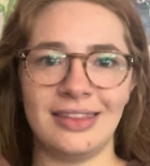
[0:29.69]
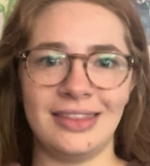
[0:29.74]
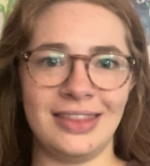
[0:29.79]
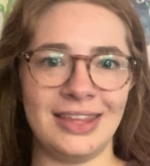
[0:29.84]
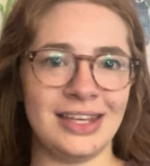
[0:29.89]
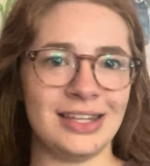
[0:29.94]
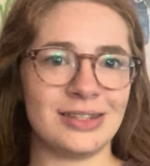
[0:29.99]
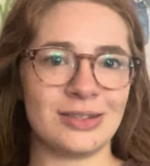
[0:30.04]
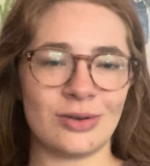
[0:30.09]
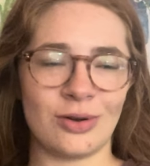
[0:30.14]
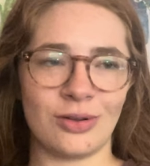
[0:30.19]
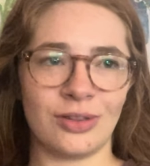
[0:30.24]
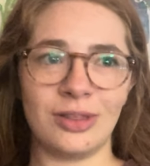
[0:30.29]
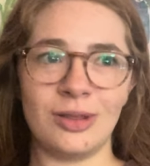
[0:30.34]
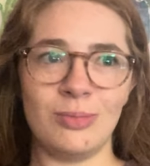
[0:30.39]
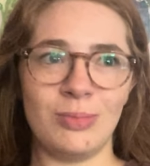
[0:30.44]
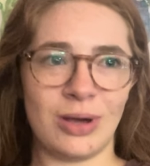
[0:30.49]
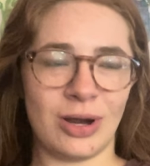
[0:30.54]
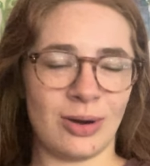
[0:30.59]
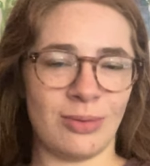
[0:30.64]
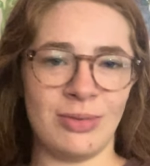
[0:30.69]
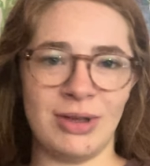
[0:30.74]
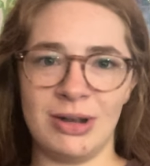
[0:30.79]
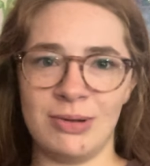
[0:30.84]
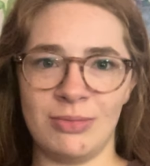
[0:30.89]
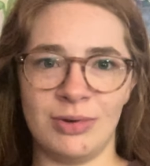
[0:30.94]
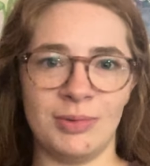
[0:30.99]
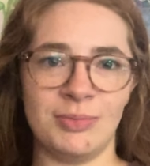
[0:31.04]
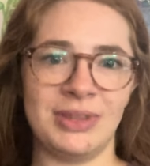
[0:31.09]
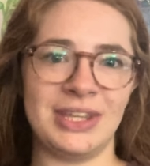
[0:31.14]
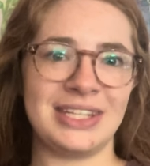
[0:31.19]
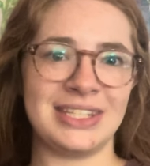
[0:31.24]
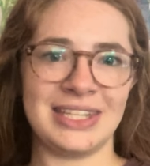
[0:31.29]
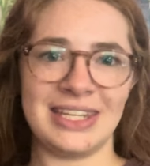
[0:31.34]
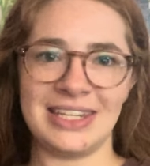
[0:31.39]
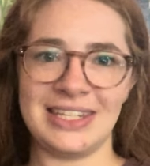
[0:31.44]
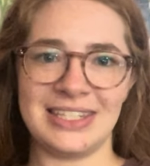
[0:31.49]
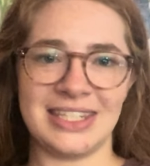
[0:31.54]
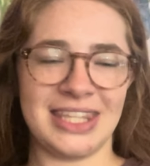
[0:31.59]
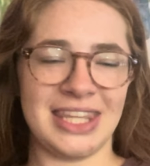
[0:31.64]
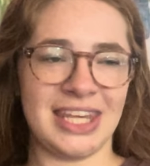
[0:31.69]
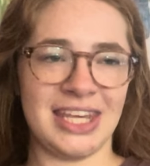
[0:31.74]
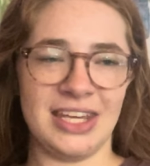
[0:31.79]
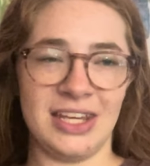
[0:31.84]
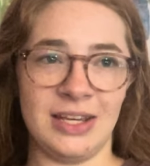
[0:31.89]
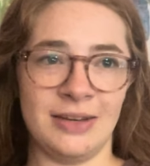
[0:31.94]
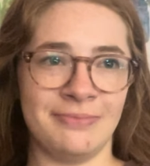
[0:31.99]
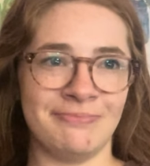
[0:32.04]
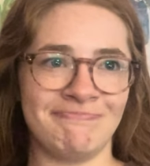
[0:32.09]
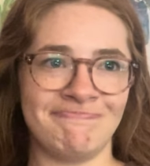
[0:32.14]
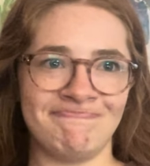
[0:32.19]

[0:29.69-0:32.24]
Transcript: These are the bare minimum. This is the